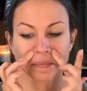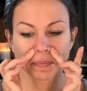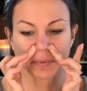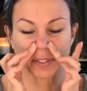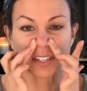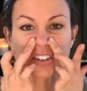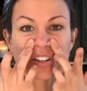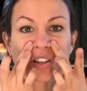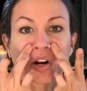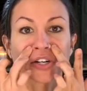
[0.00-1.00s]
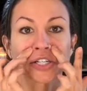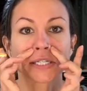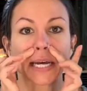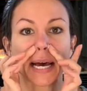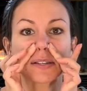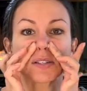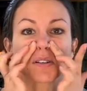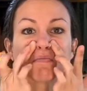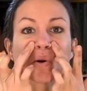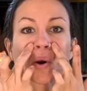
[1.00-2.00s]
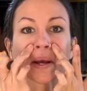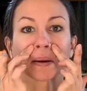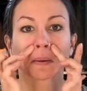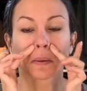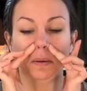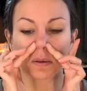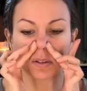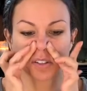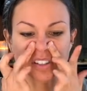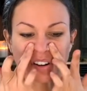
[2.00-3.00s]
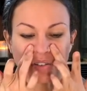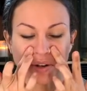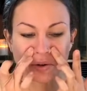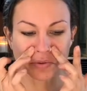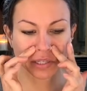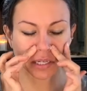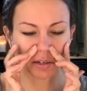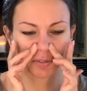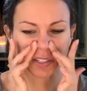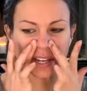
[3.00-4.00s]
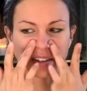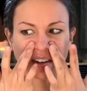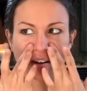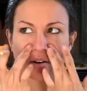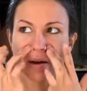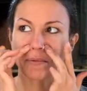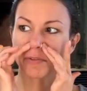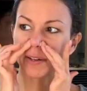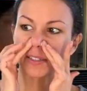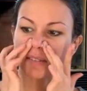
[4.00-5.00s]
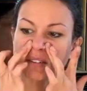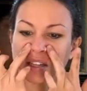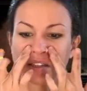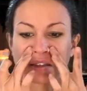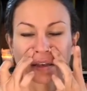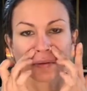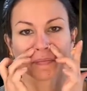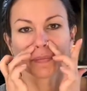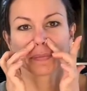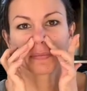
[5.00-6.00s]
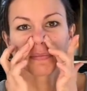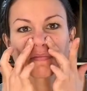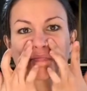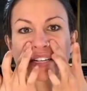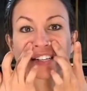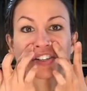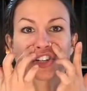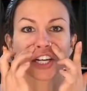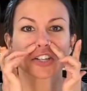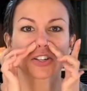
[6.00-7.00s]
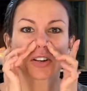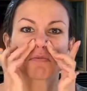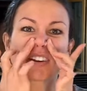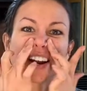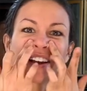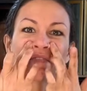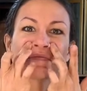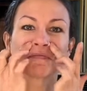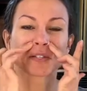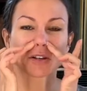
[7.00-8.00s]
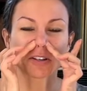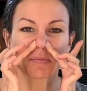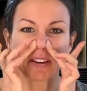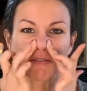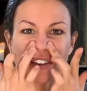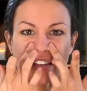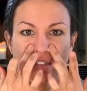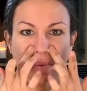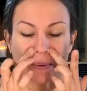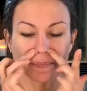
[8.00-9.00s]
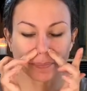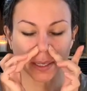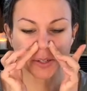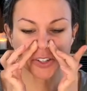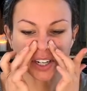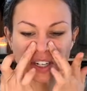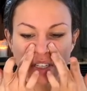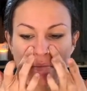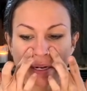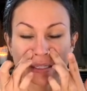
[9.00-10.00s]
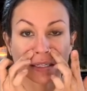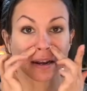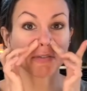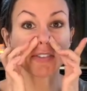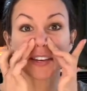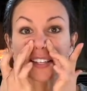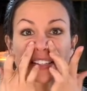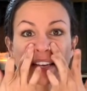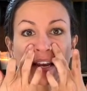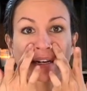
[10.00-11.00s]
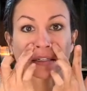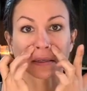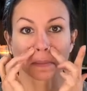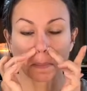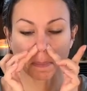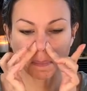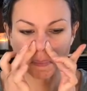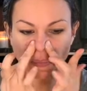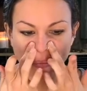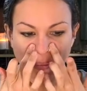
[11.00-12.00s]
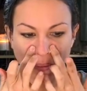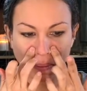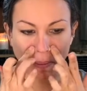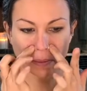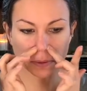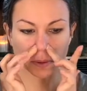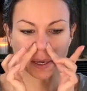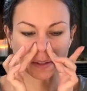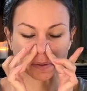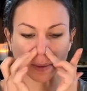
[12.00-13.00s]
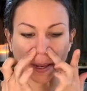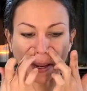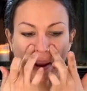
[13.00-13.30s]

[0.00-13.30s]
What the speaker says: It's actually a large intestine point. So we don't think of like, oh, I'm affecting my digestion when I massage my face, but in Chinese medicine, everything is connected. Let's go the other way.